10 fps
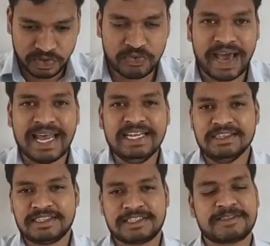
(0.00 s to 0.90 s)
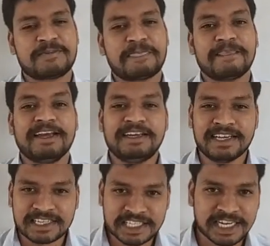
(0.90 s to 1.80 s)
valleys,
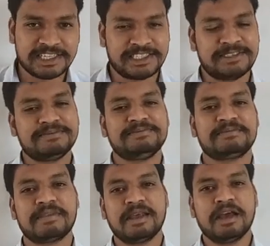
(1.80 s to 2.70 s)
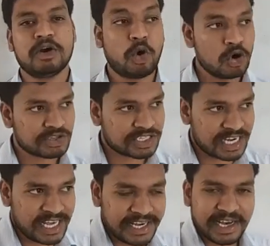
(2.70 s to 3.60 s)
desert,
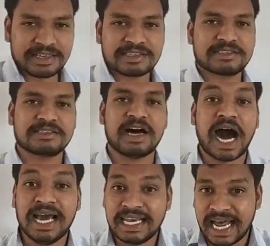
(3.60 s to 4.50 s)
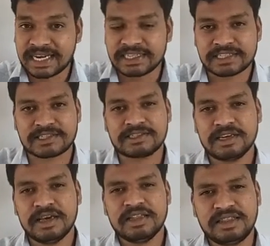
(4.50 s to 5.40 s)
coastal areas, islands.
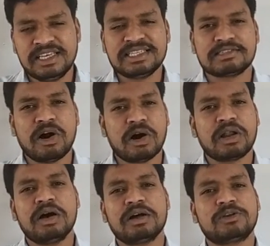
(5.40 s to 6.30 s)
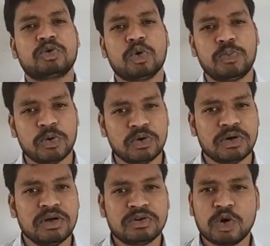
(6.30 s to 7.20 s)
These all are
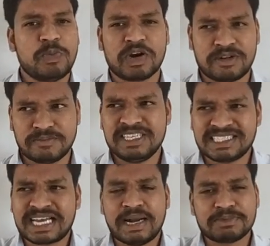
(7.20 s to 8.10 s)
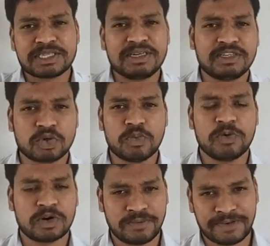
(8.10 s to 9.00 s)
topography. This comes under
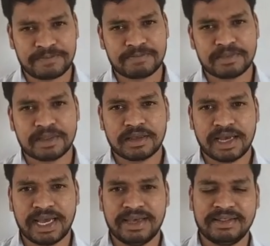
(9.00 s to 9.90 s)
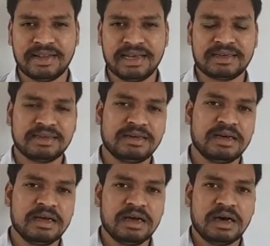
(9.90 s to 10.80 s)
topography. and
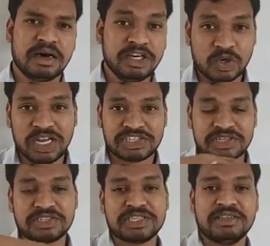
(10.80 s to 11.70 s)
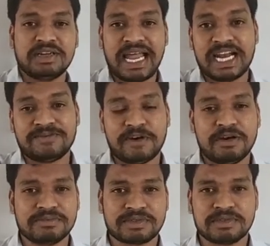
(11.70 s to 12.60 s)
the undulations in the
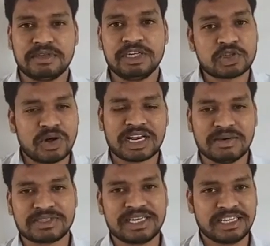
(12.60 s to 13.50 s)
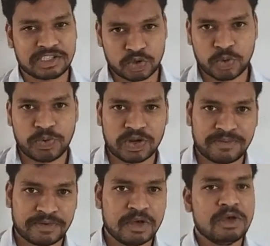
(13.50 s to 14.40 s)
landforms. It all comes under this
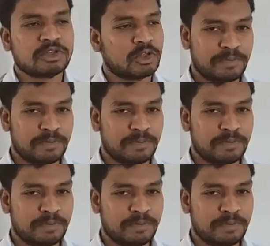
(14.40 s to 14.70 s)
topography. So